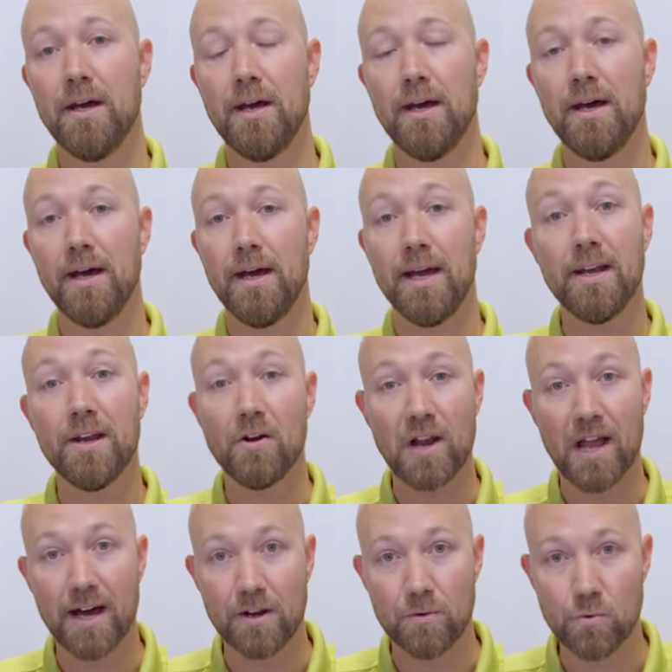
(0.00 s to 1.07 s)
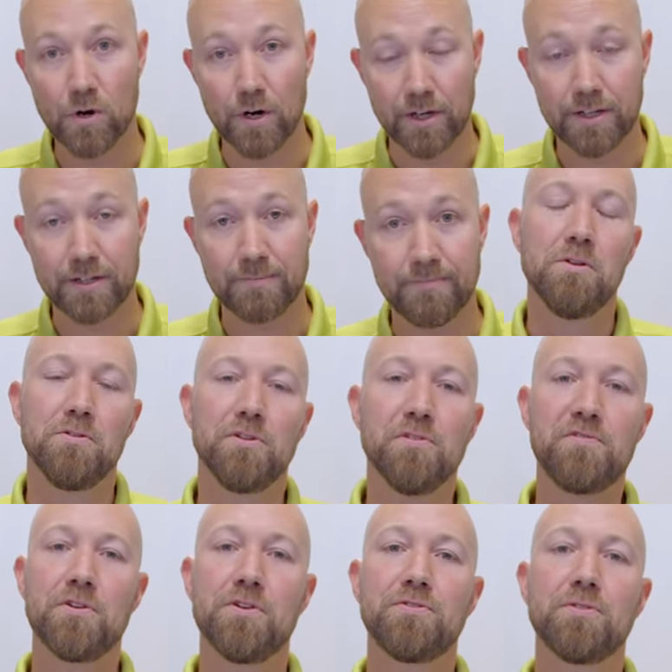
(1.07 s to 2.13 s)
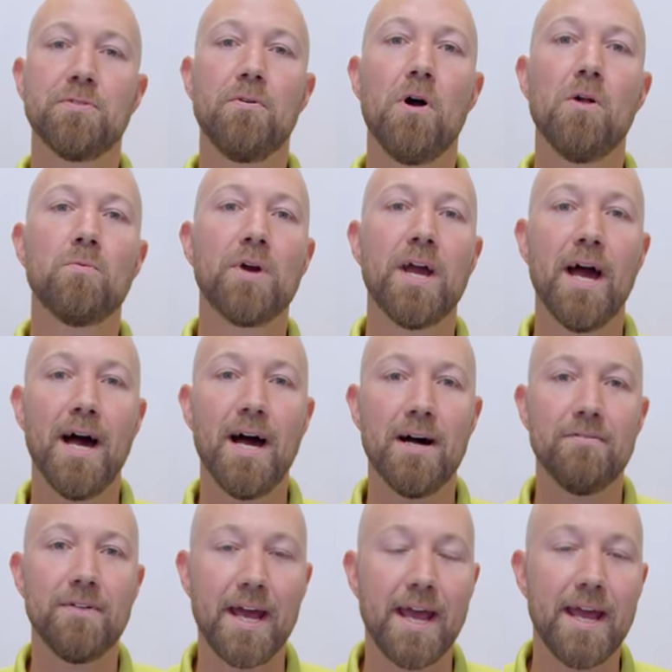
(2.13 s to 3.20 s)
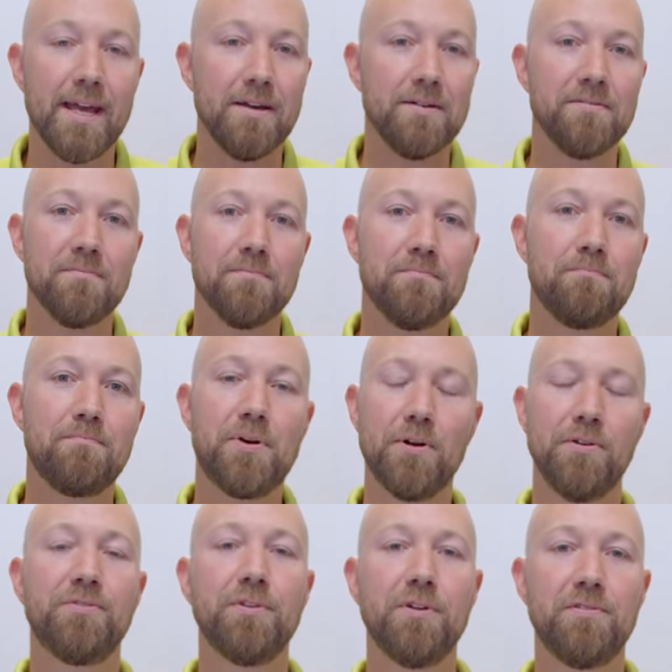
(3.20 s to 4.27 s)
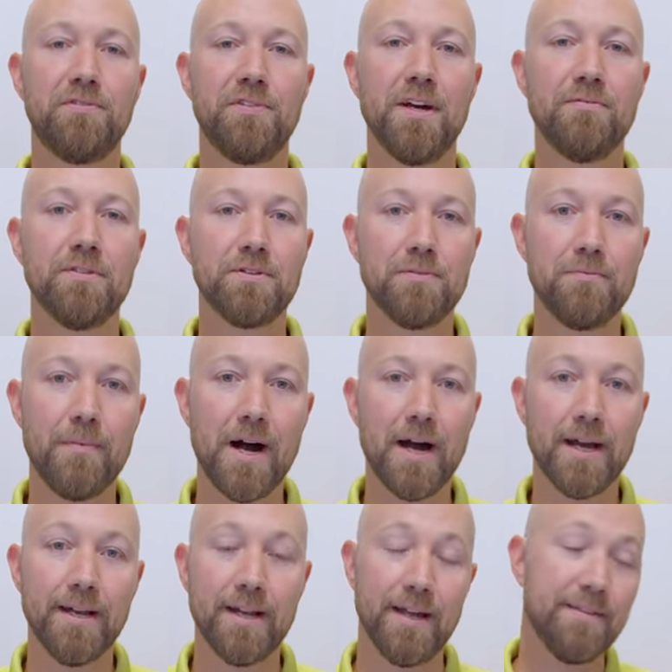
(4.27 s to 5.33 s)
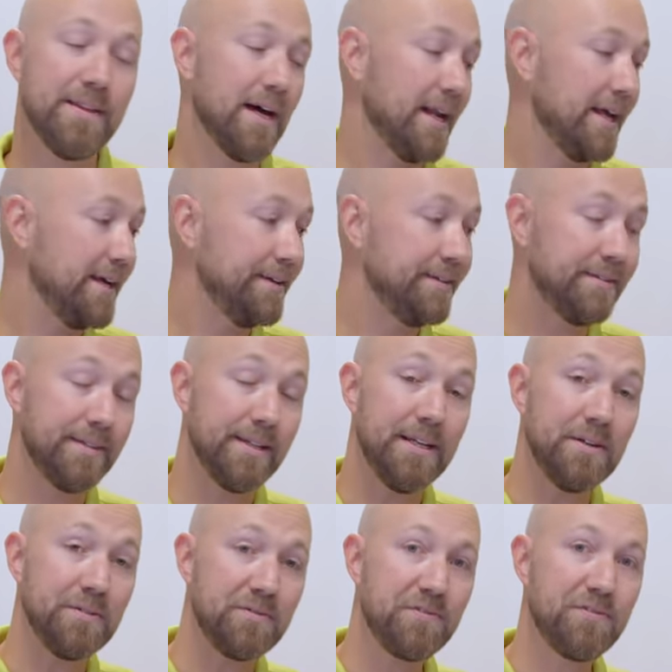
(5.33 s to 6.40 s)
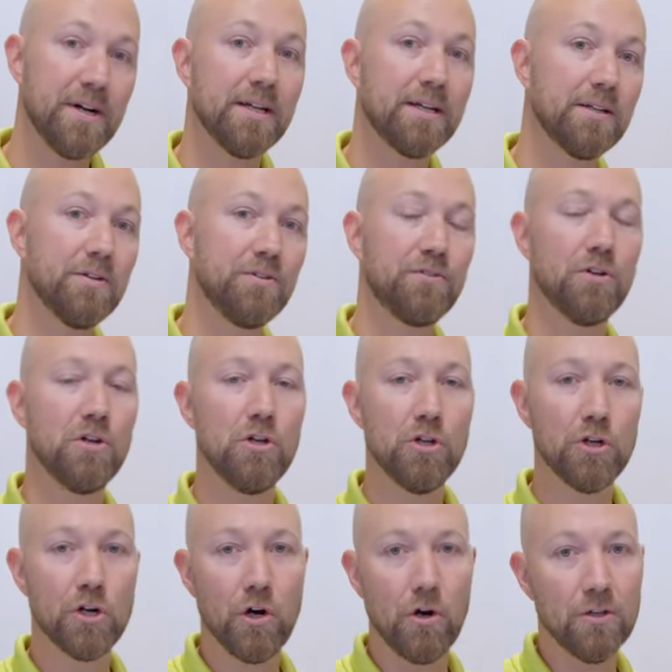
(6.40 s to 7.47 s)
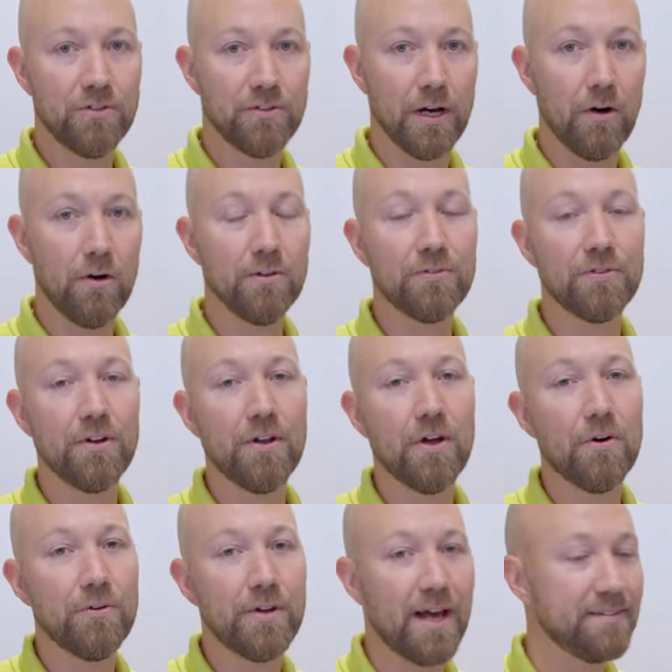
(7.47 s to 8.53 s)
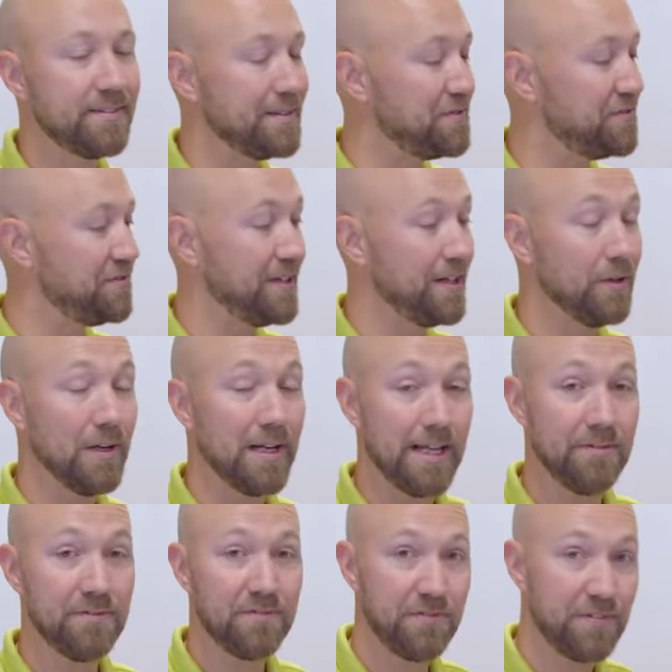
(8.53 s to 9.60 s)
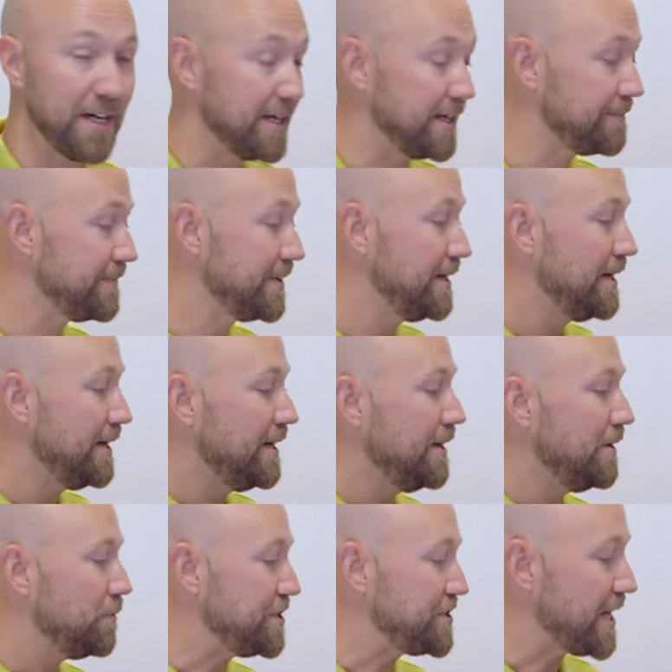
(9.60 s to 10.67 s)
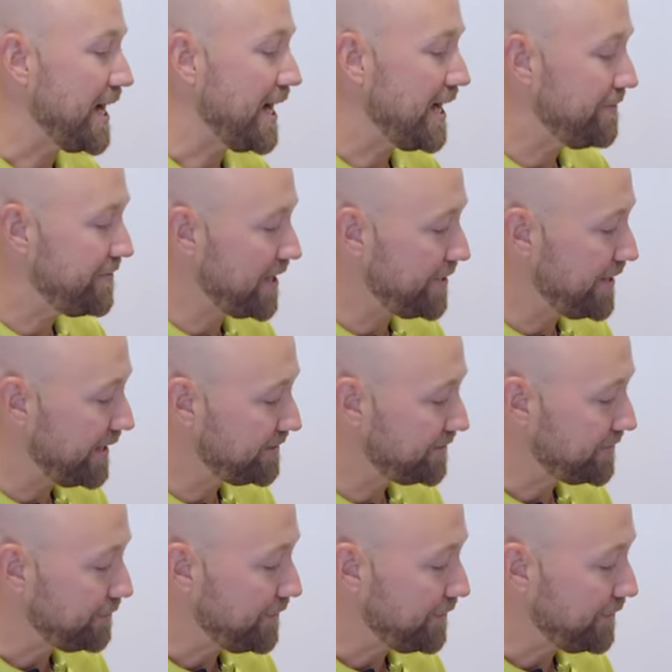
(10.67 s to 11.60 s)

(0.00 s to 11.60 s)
in our line of work. So first of all, we have a personal favorite of mine, and that is the Ficus lyrata, also known as the fiddle leaf fig, which I have here next to